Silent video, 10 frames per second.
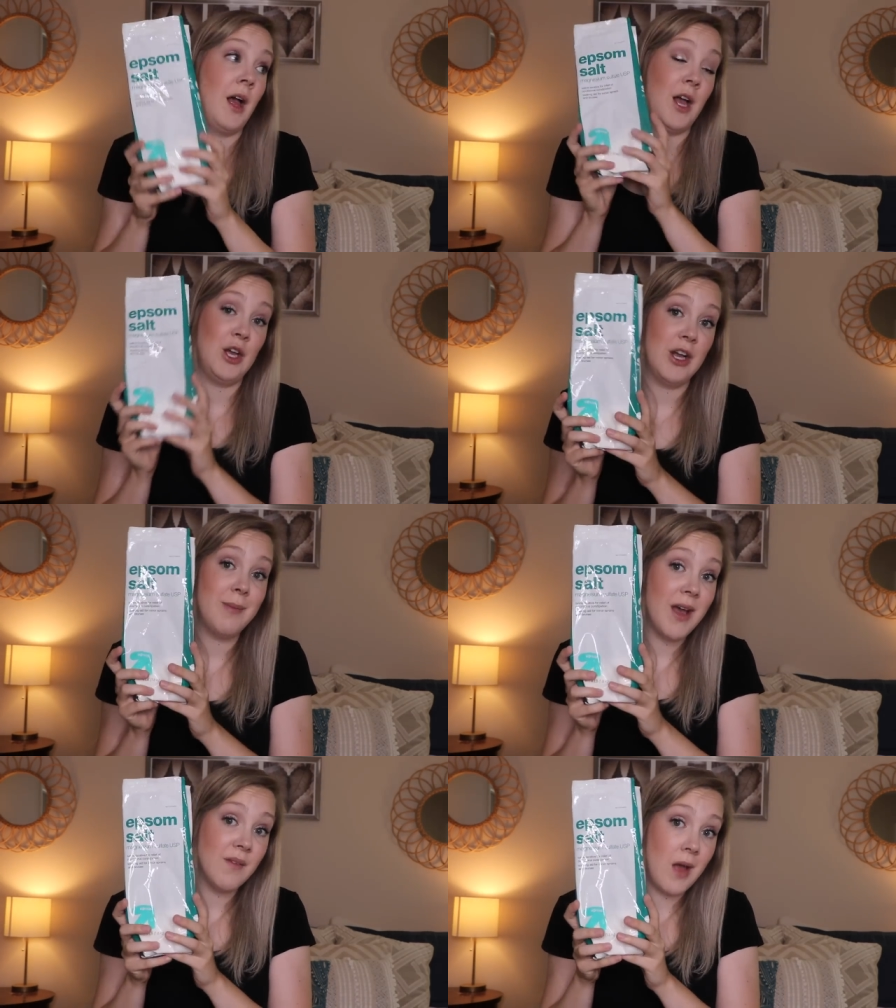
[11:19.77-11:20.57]
a good
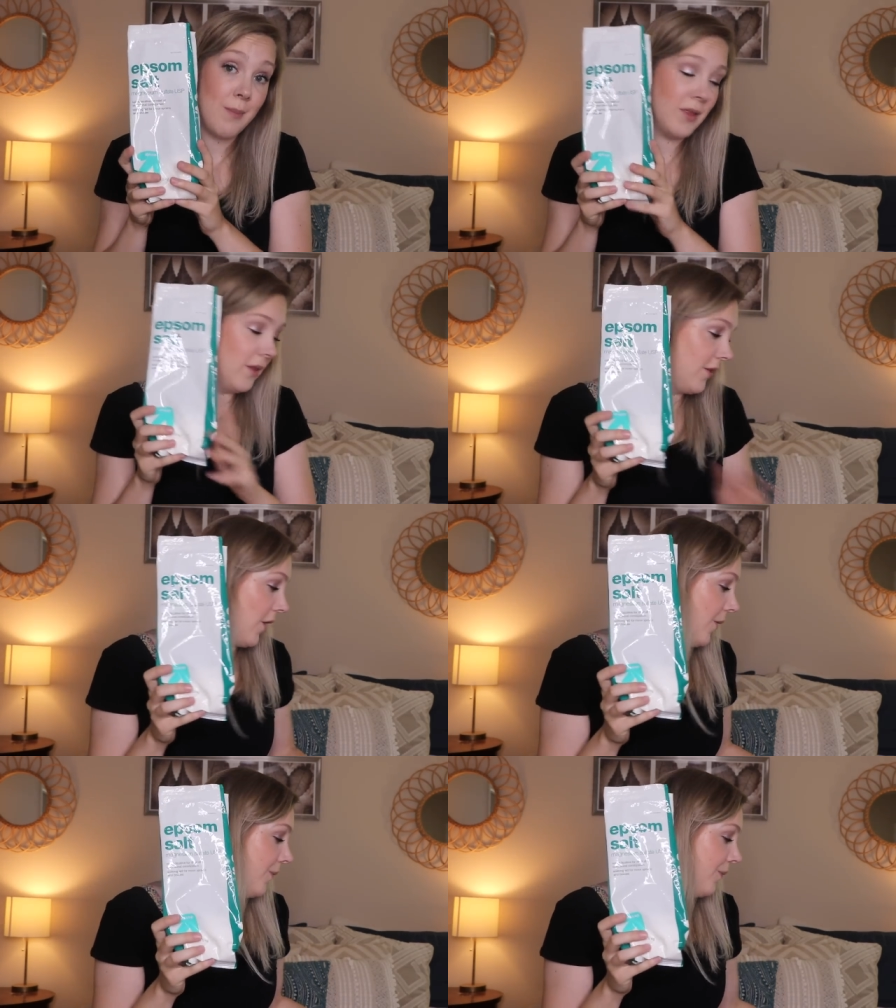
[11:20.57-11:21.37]
amount of Epsom
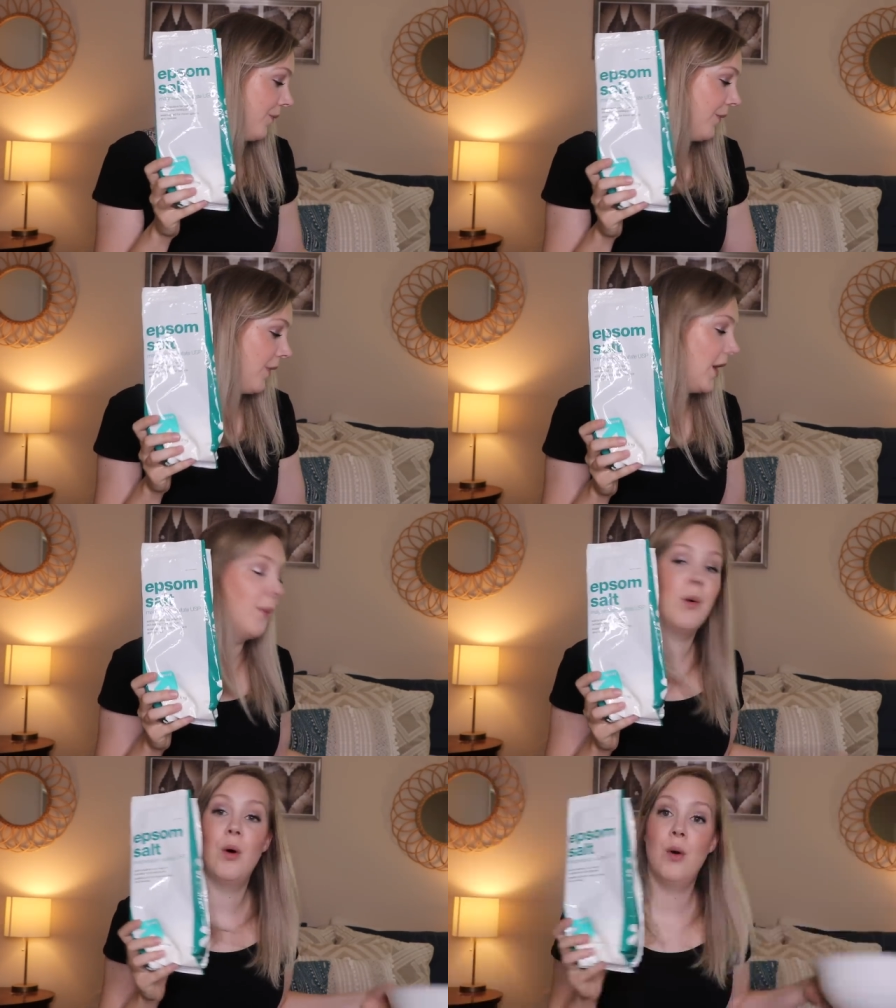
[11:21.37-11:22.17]
salt in a
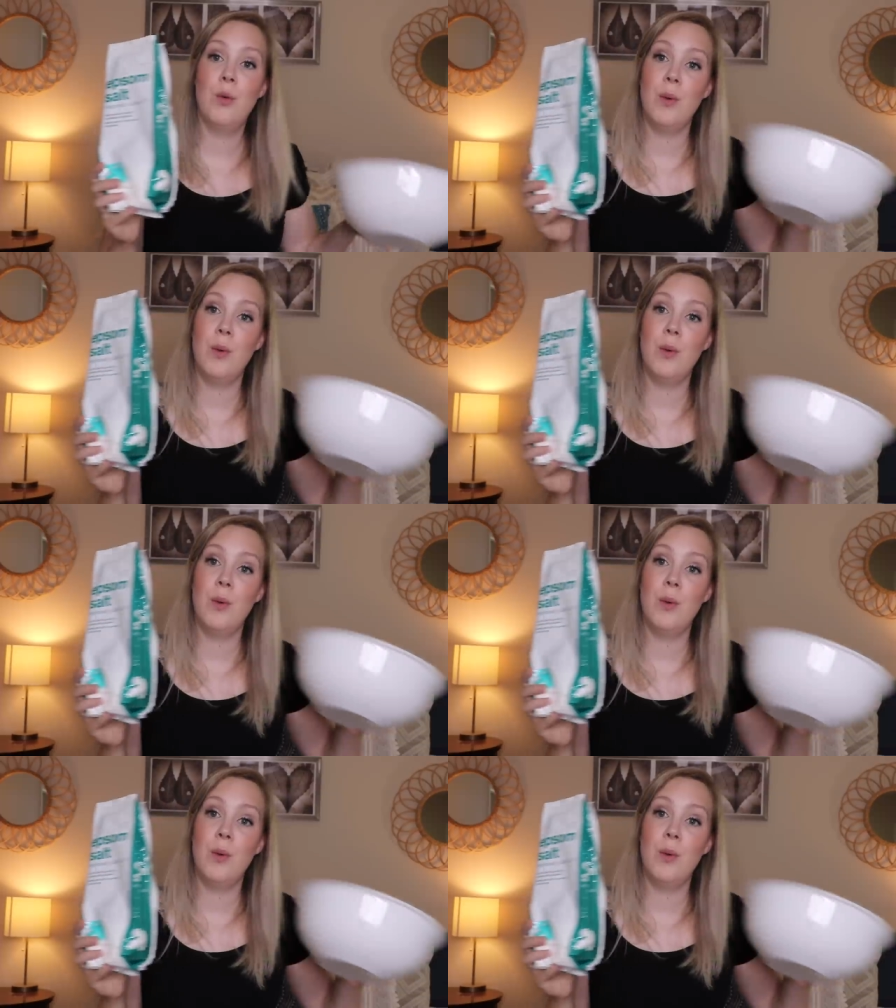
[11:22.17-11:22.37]
bowl